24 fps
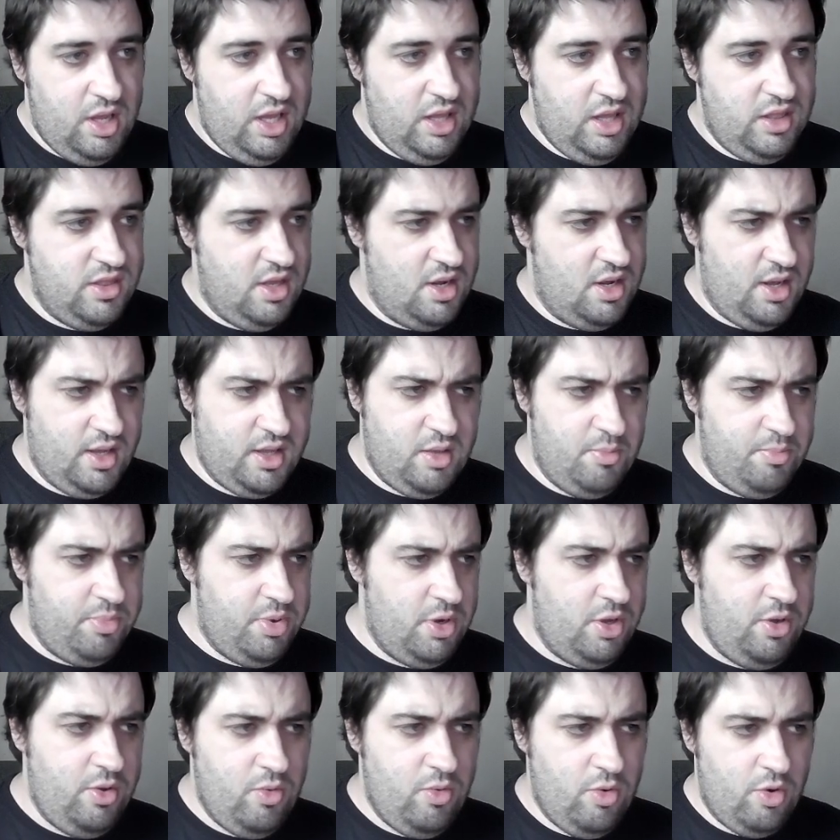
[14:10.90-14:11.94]
either like a
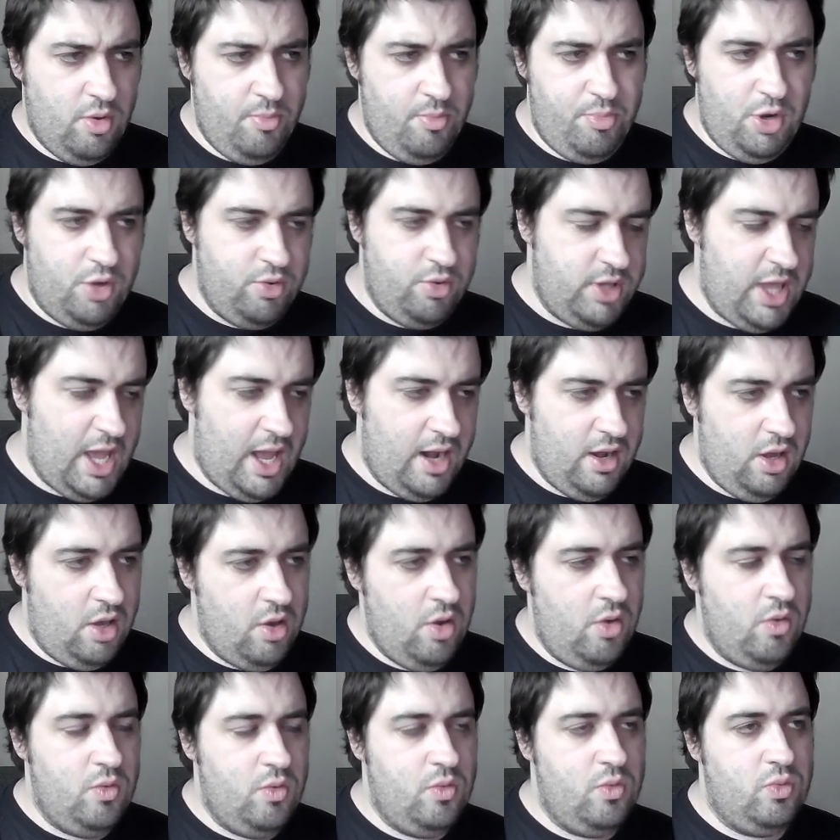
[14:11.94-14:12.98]
blue or a
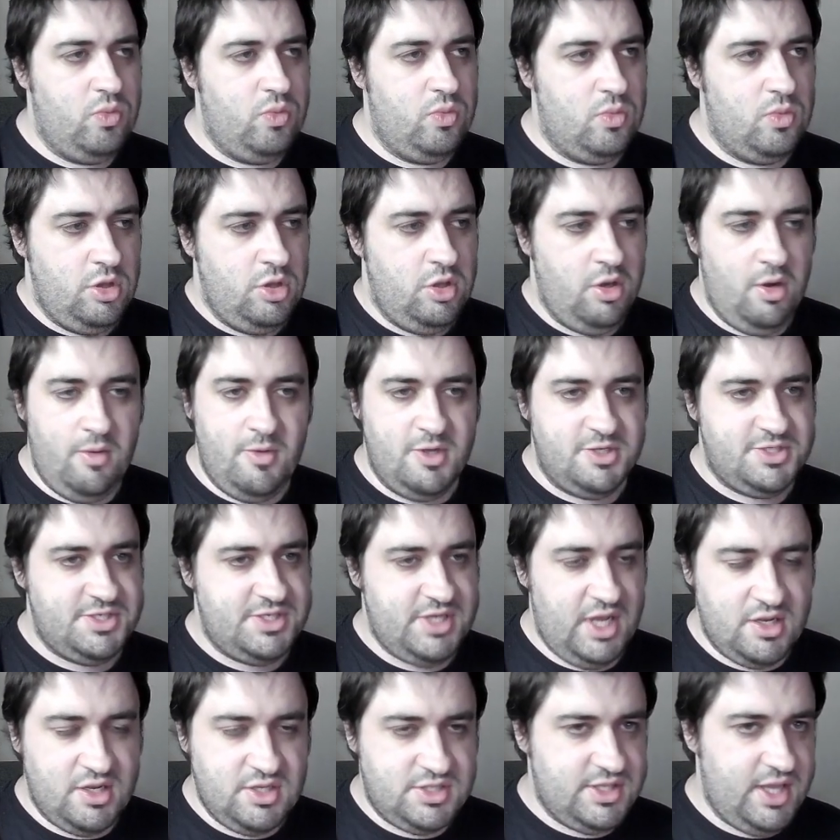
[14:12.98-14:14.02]
blue-yellow Universe
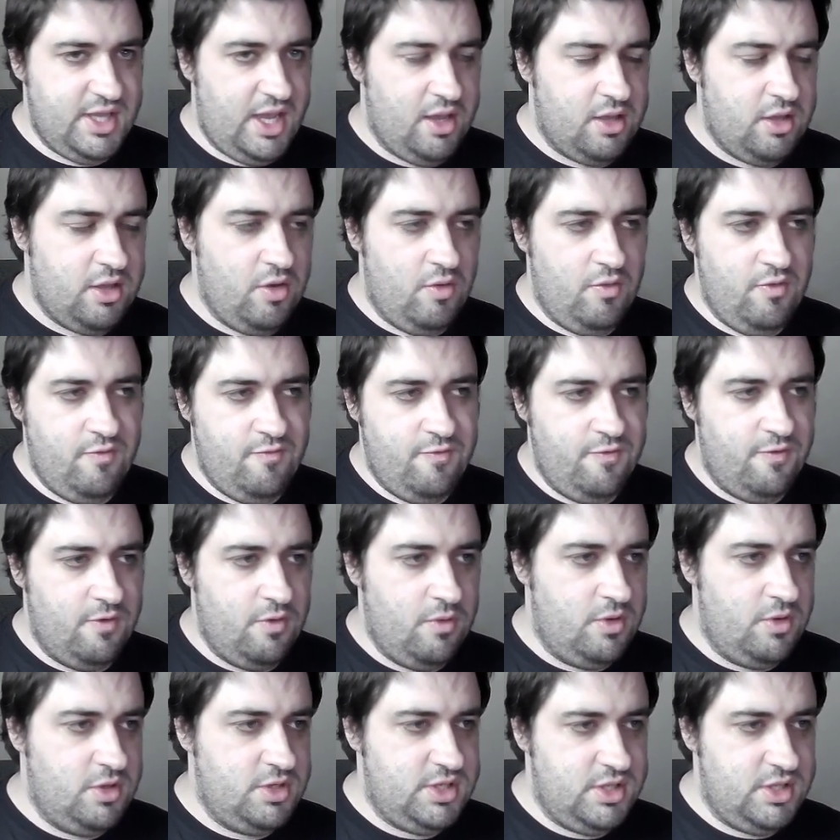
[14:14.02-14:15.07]
6 deck going
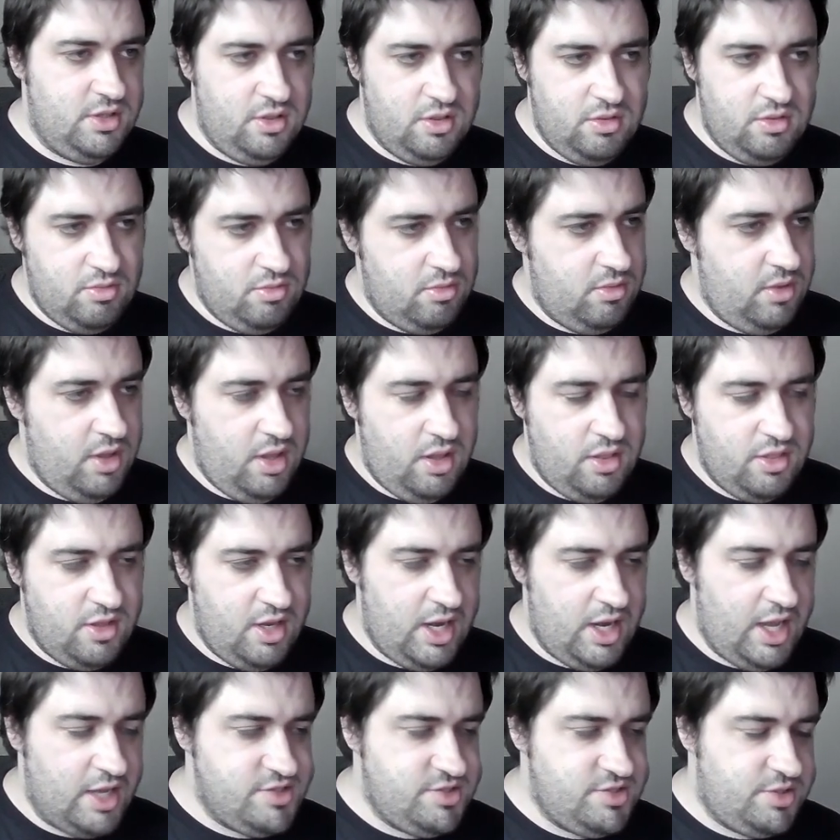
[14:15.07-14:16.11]
forward in the
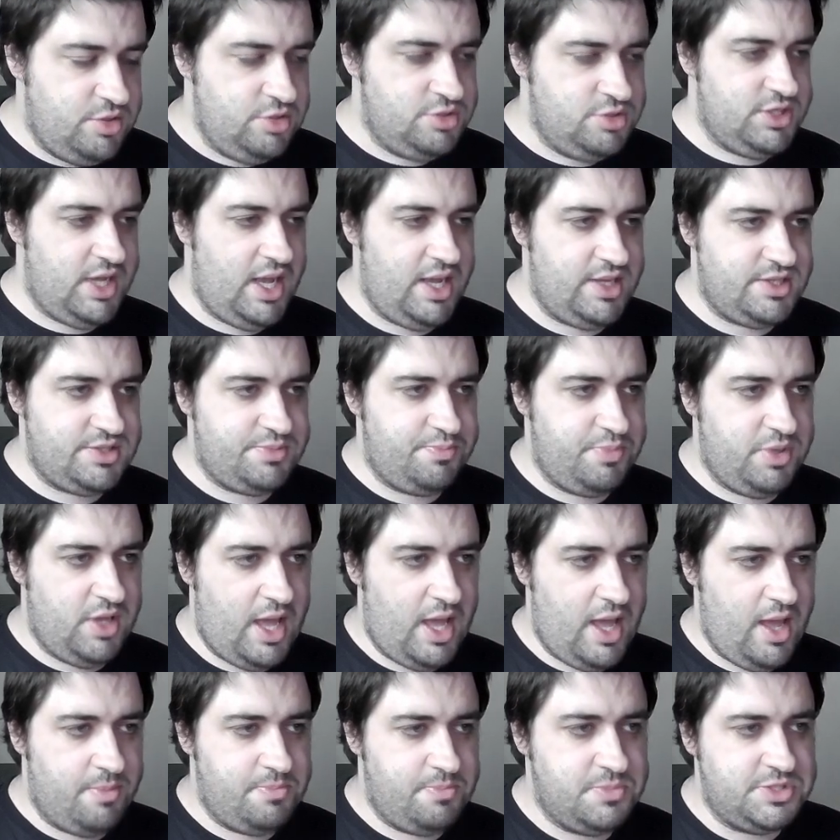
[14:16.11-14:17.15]
next few sets,
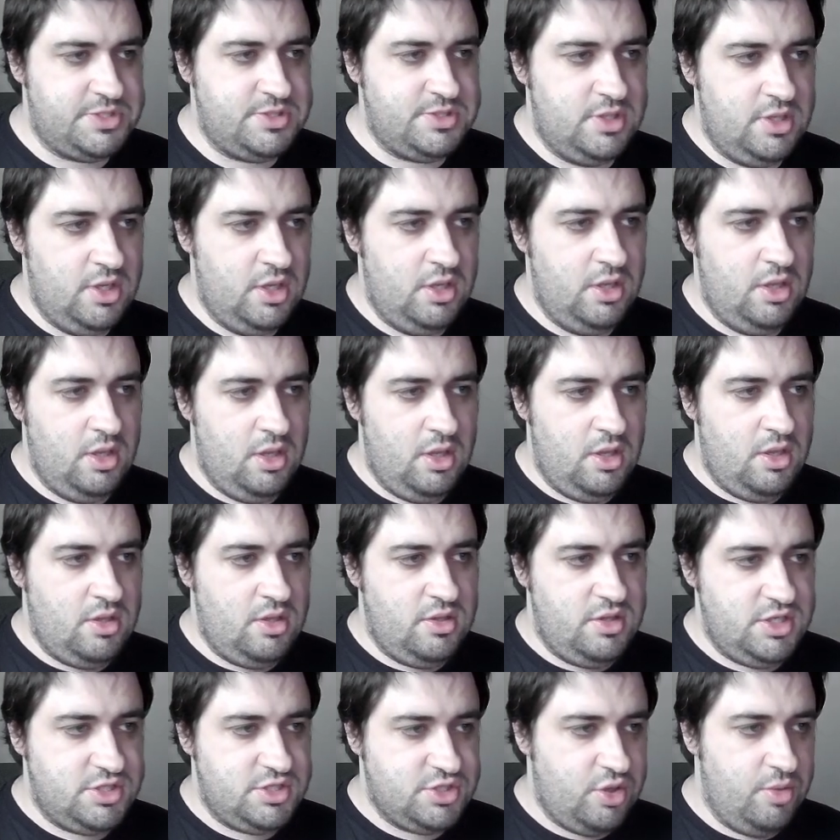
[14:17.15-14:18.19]
perhaps,
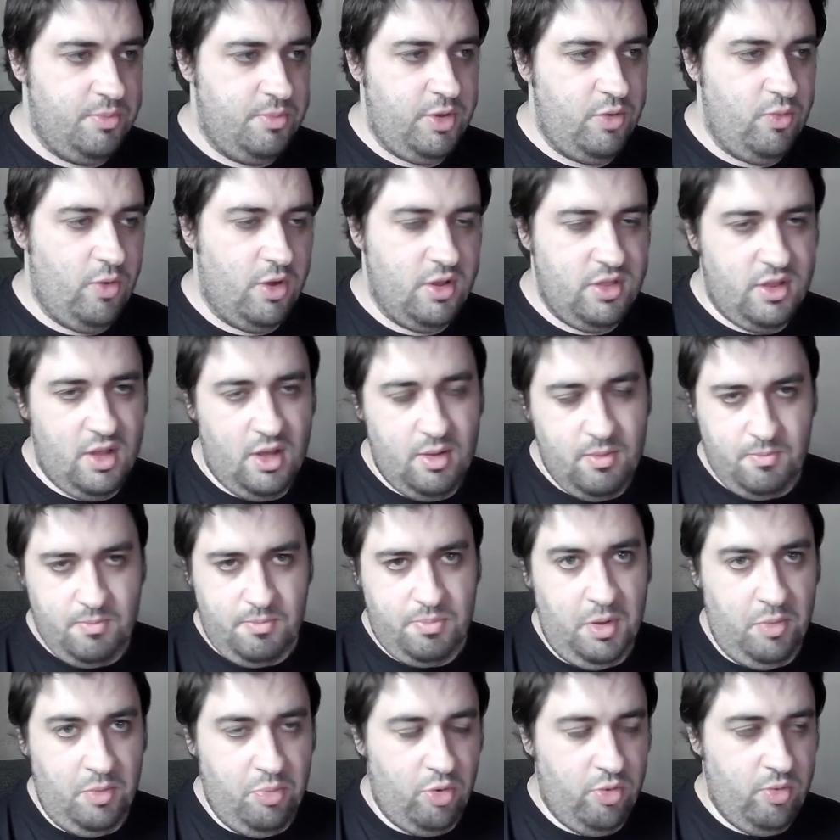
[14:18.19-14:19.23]
this could be one that
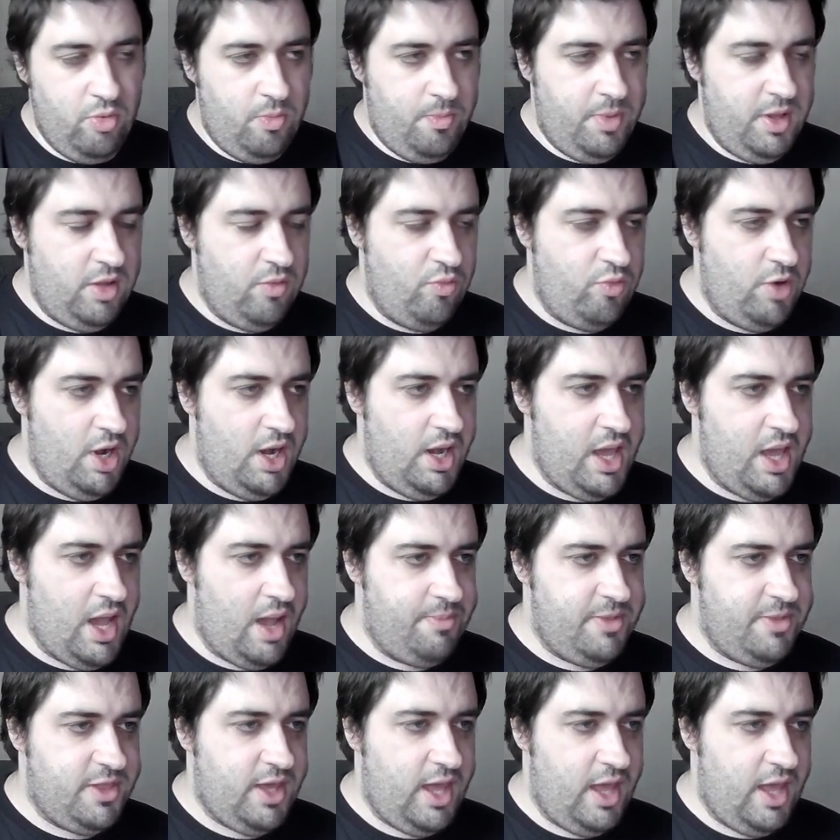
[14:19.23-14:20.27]
people will be really
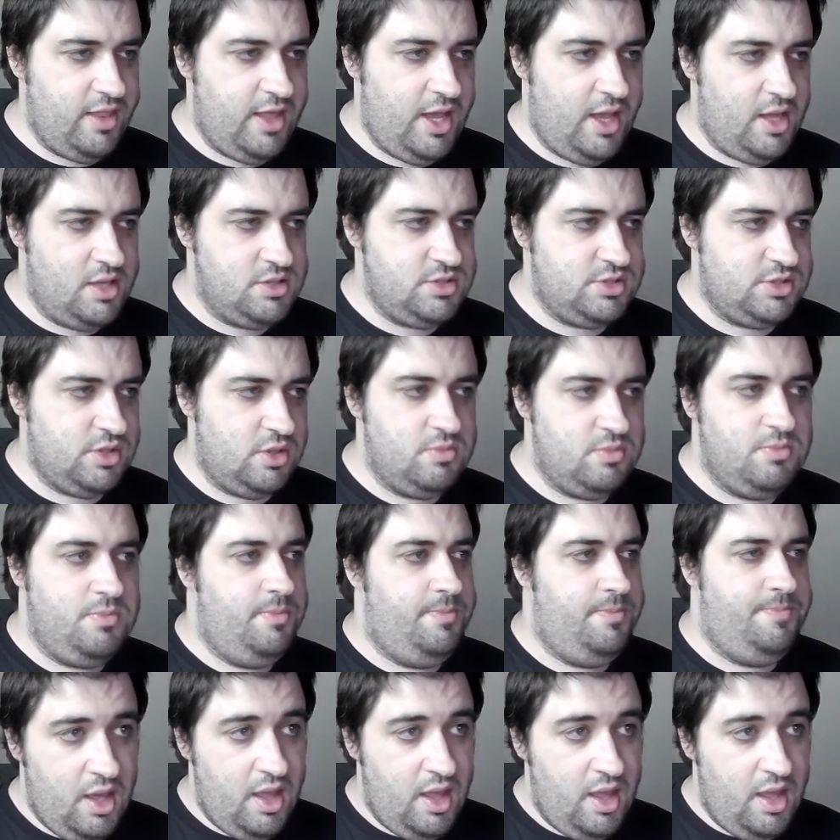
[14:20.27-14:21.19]
happy to get their hands on.